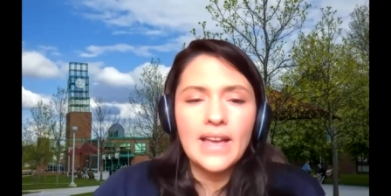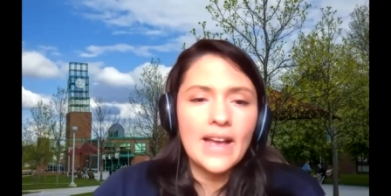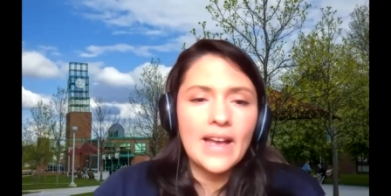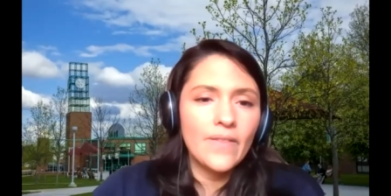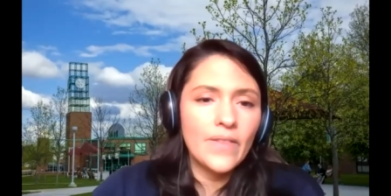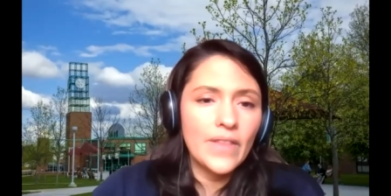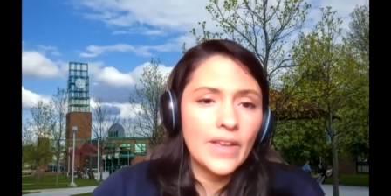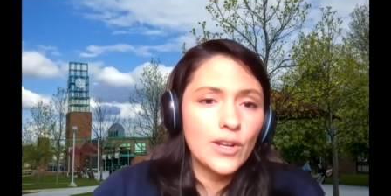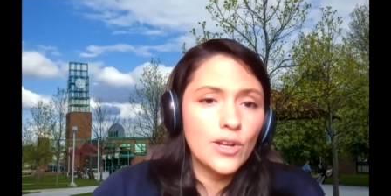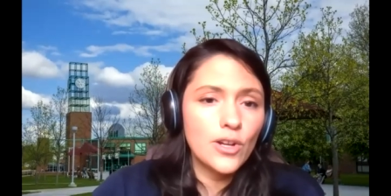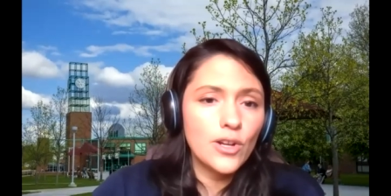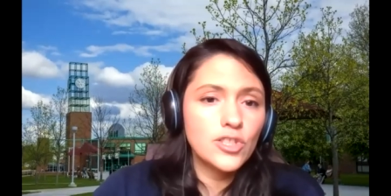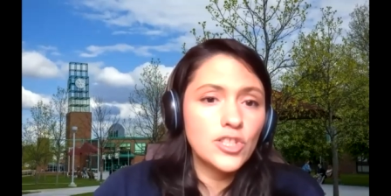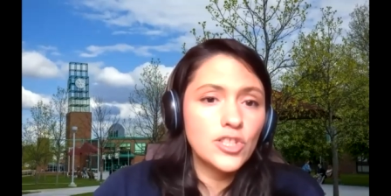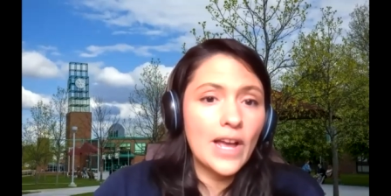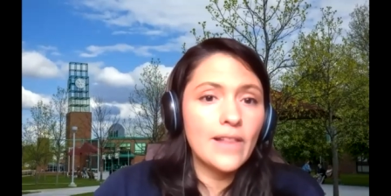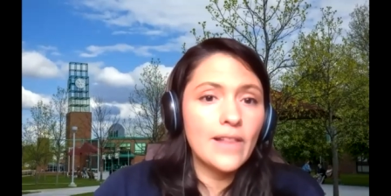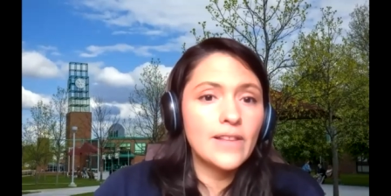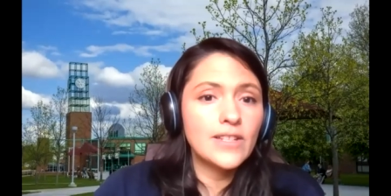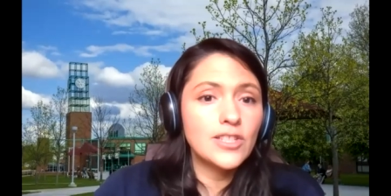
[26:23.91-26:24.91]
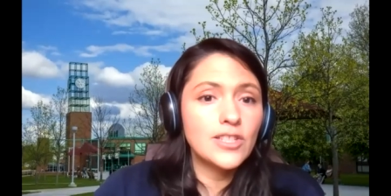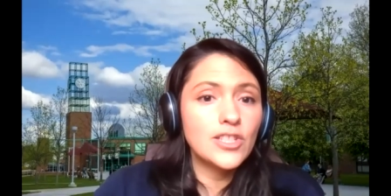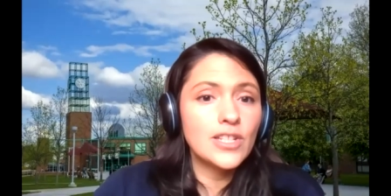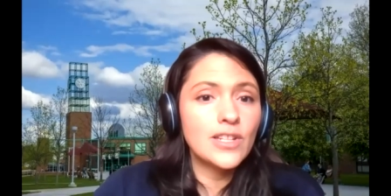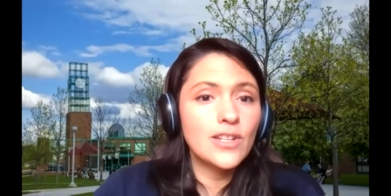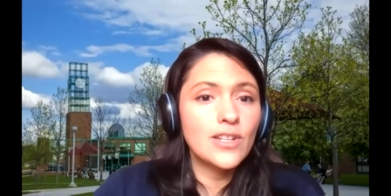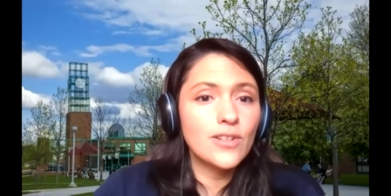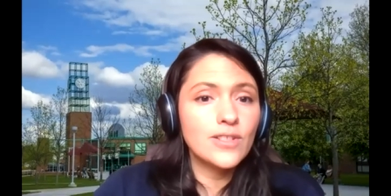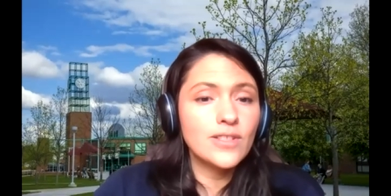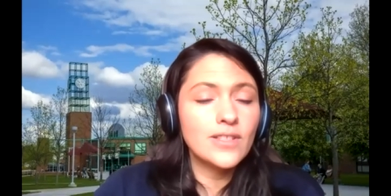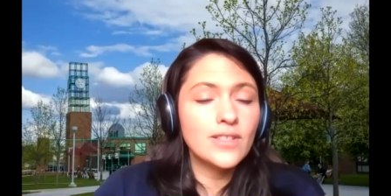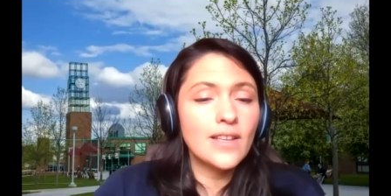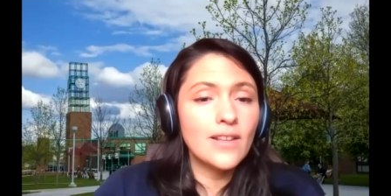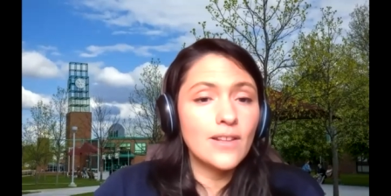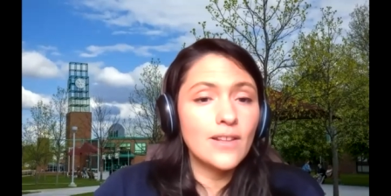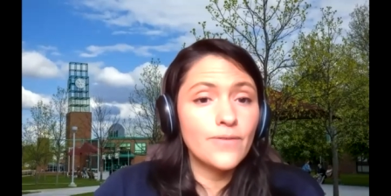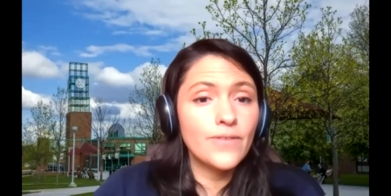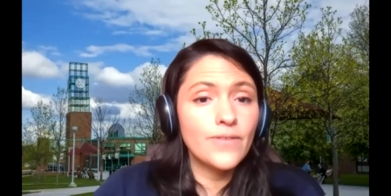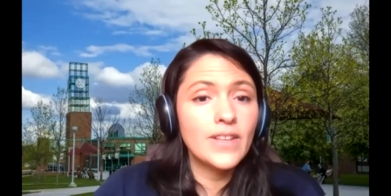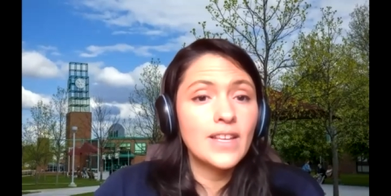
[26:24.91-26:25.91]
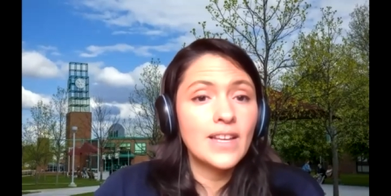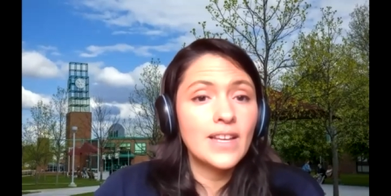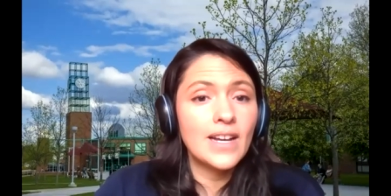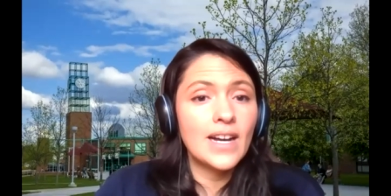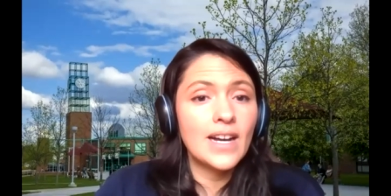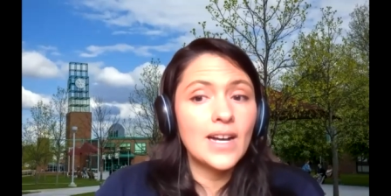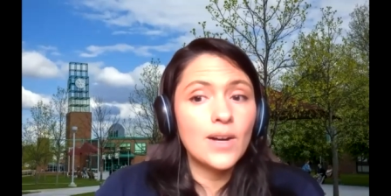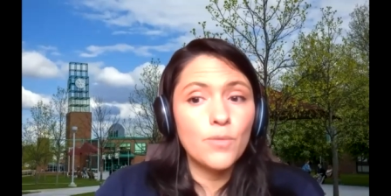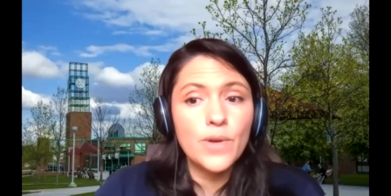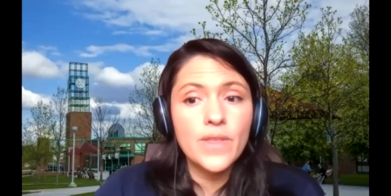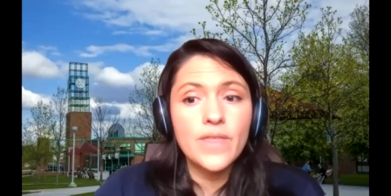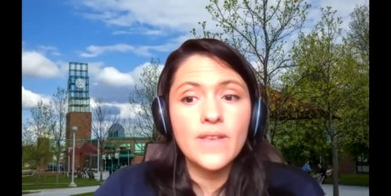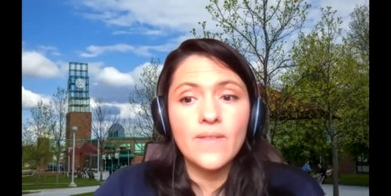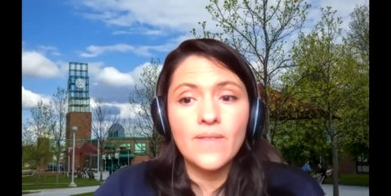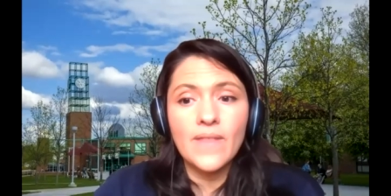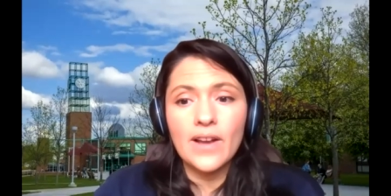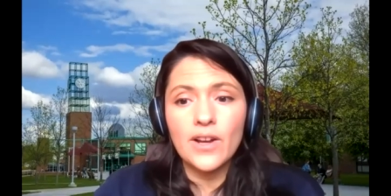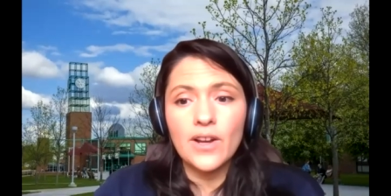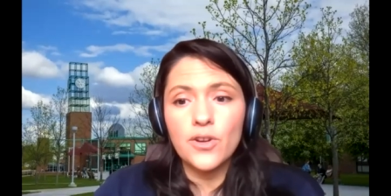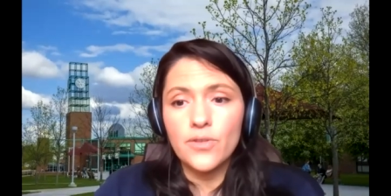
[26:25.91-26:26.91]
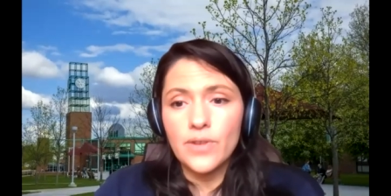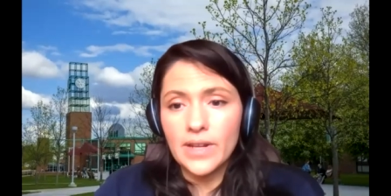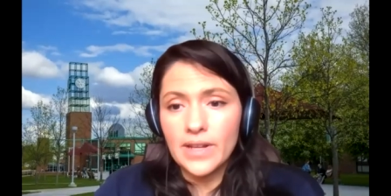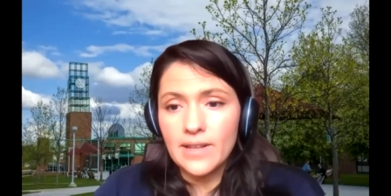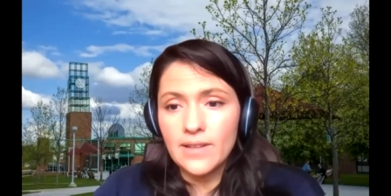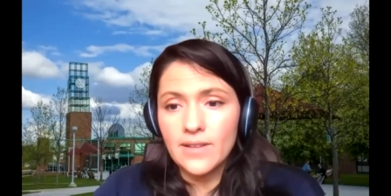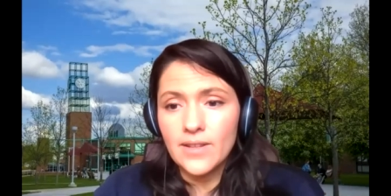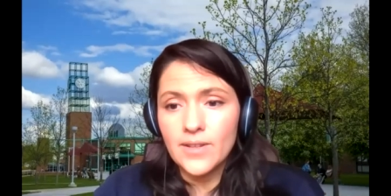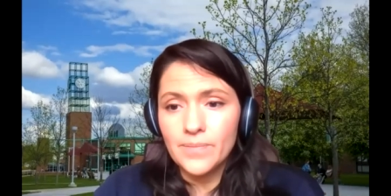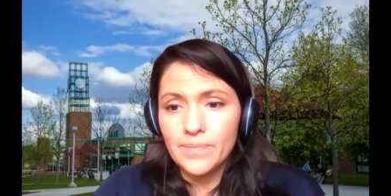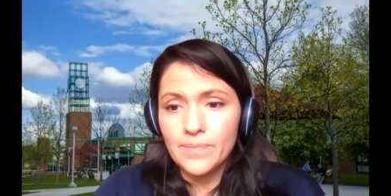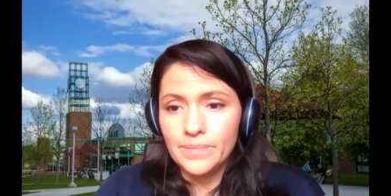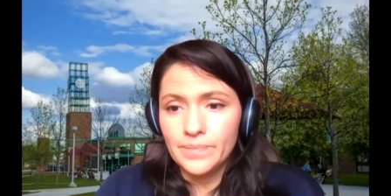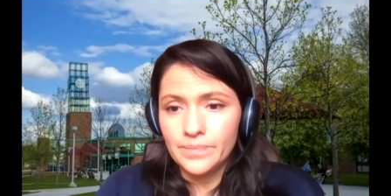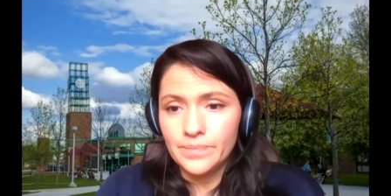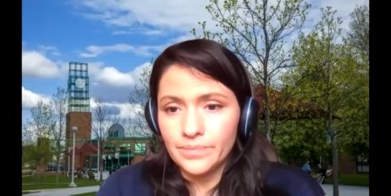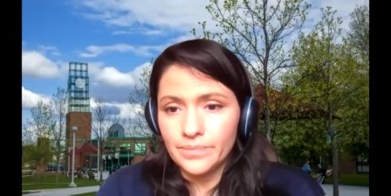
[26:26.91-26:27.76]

and that you're challenging yourself uh, within that curriculum.